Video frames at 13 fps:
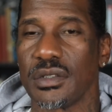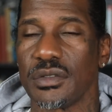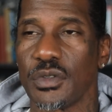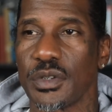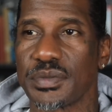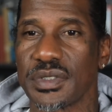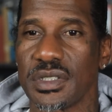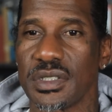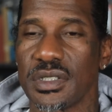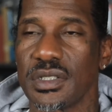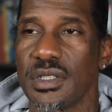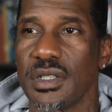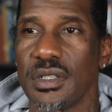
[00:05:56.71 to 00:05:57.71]
You know what I'm
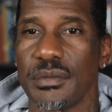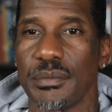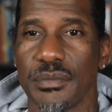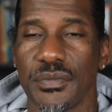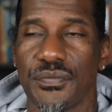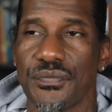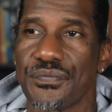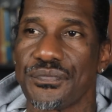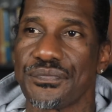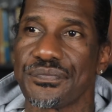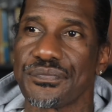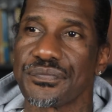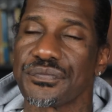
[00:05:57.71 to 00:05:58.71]
saying? No, I think that
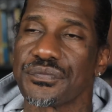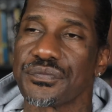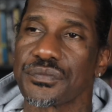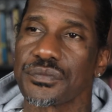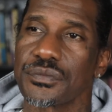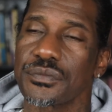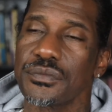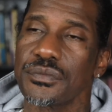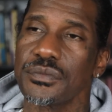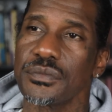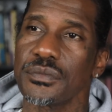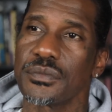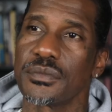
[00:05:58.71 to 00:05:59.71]
I'm
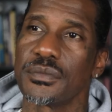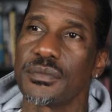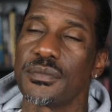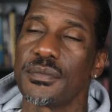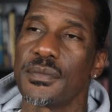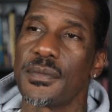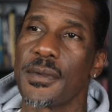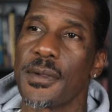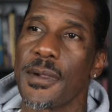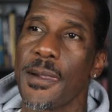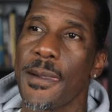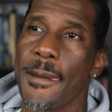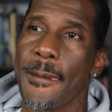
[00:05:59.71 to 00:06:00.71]
going to reach
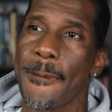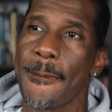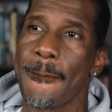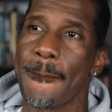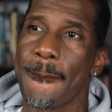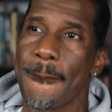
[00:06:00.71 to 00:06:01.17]
out to J.O.